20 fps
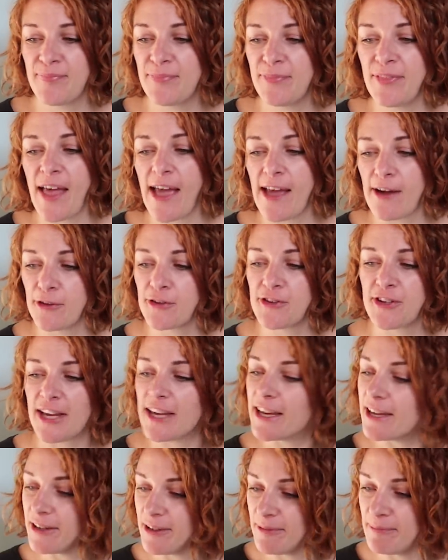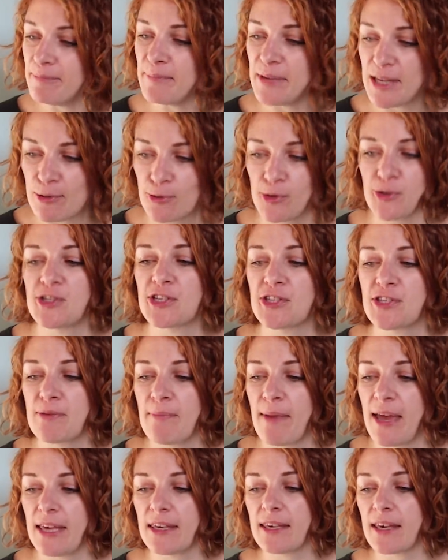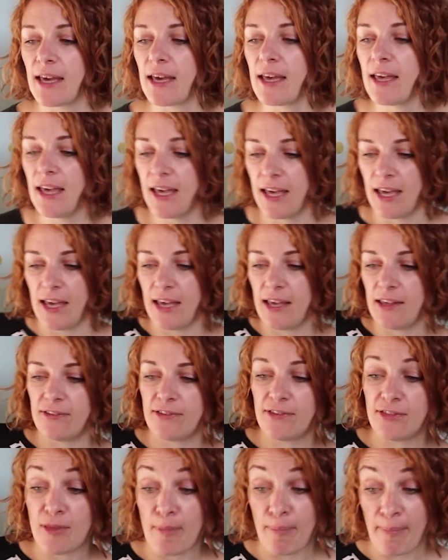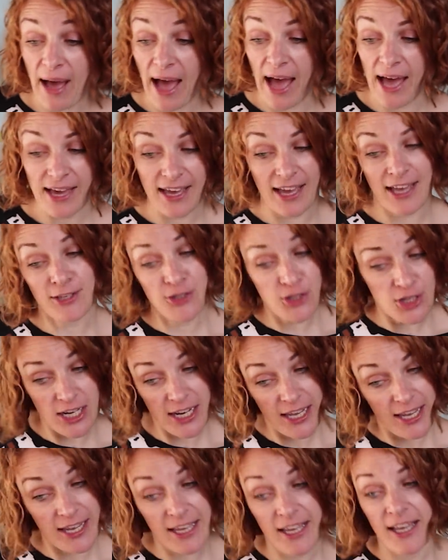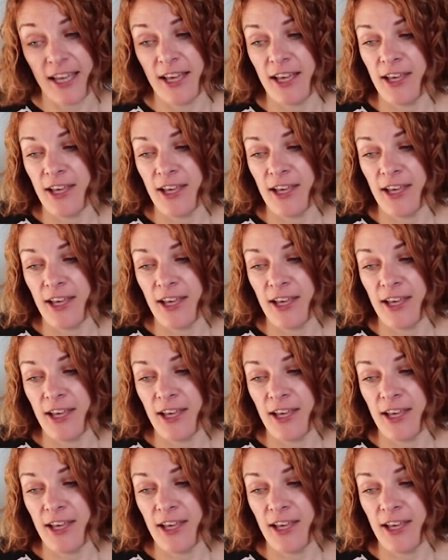nailed it and me wanting to make it, is the back actually.